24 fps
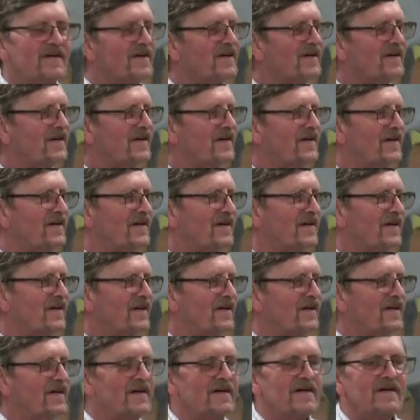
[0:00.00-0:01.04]

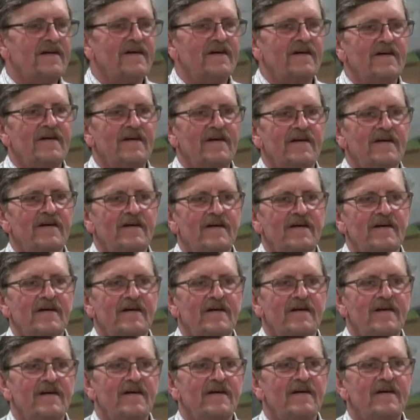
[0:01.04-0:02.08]

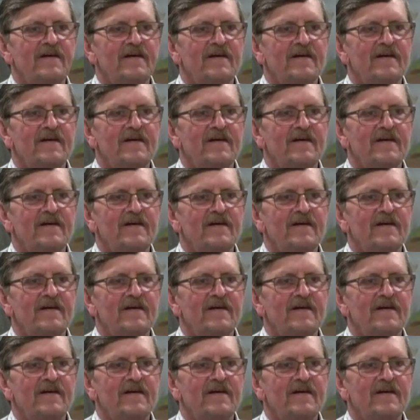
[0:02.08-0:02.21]
(silence)